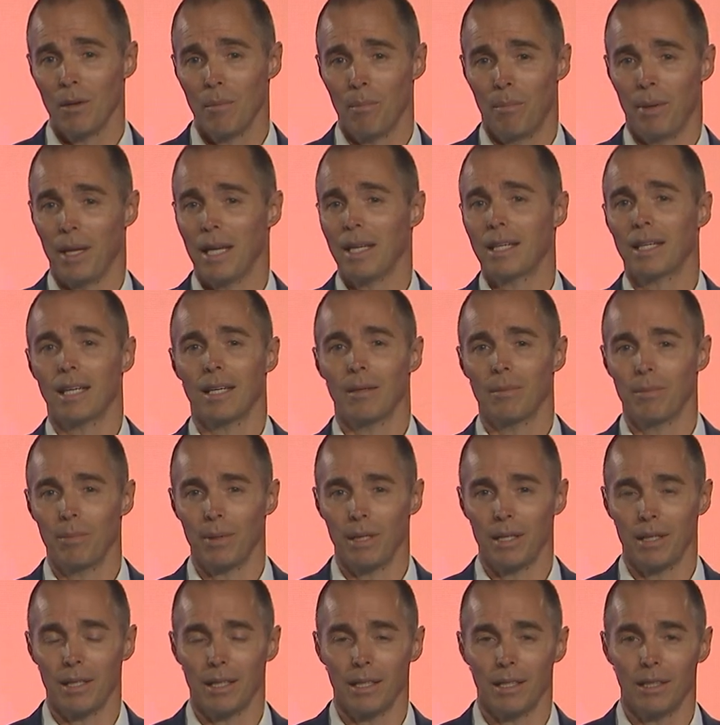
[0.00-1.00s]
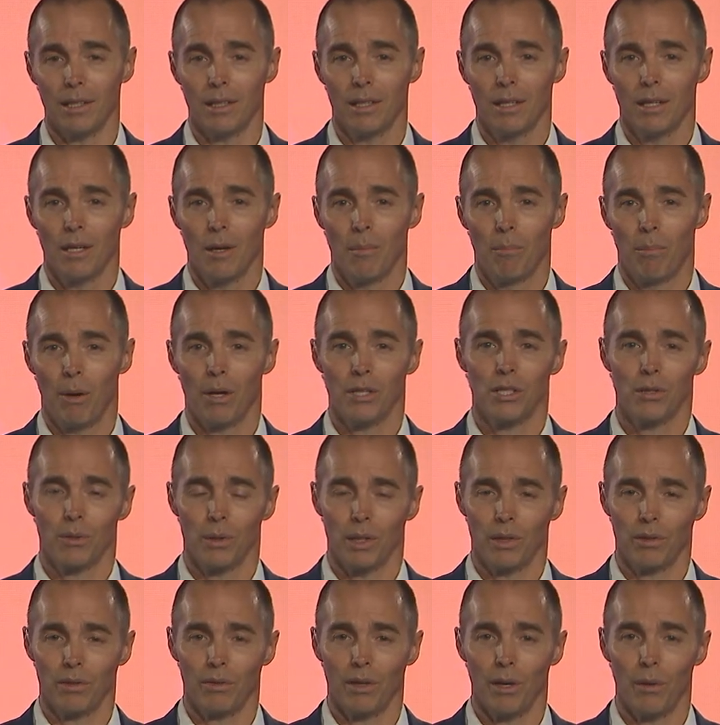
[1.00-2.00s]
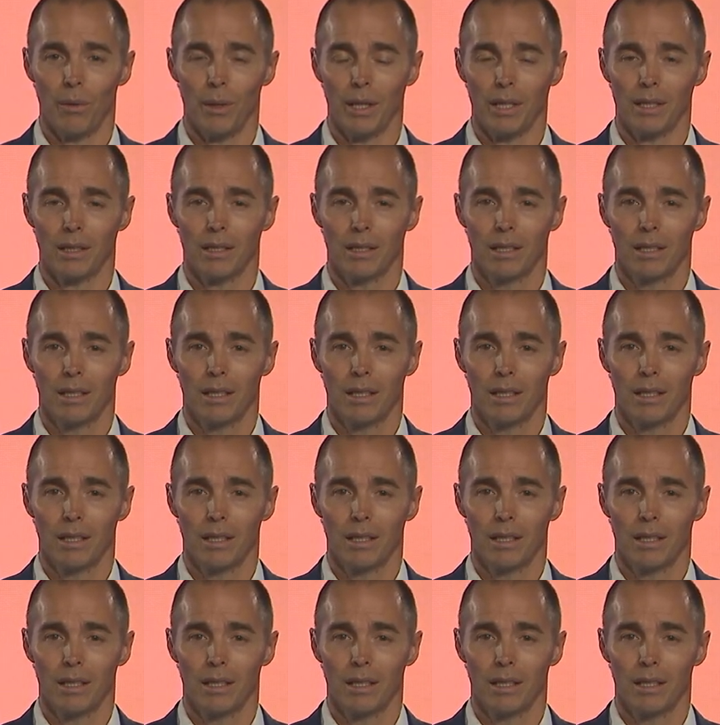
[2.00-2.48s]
beekeeping and pottery throwing